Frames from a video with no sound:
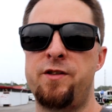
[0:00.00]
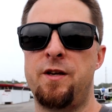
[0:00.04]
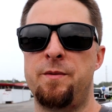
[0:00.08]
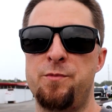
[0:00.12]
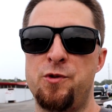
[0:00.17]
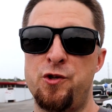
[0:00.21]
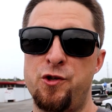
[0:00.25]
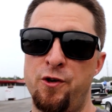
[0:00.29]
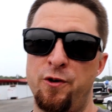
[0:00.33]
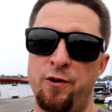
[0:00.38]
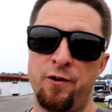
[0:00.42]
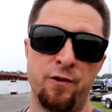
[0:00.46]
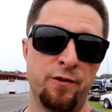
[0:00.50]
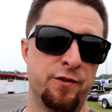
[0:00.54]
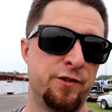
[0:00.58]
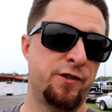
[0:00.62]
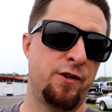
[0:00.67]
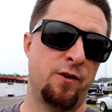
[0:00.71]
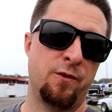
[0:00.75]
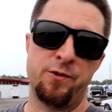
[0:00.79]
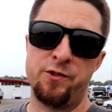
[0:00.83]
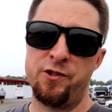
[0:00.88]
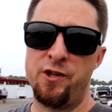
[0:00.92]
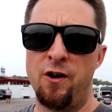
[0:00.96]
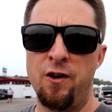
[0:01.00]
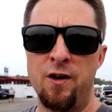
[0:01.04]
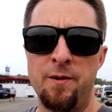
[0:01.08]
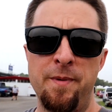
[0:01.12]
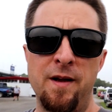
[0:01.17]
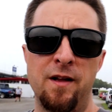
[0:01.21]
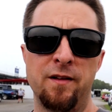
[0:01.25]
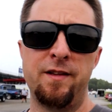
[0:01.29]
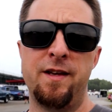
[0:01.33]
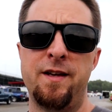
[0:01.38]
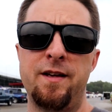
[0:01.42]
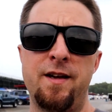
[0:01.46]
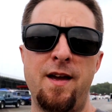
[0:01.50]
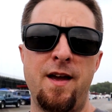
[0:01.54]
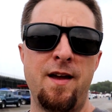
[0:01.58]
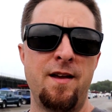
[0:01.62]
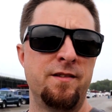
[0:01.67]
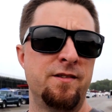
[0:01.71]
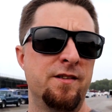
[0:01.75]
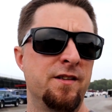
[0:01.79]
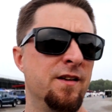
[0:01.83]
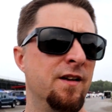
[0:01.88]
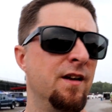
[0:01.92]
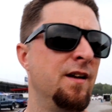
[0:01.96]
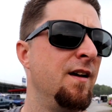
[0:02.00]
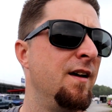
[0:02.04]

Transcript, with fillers: I'm sure, so sorry about that, guys.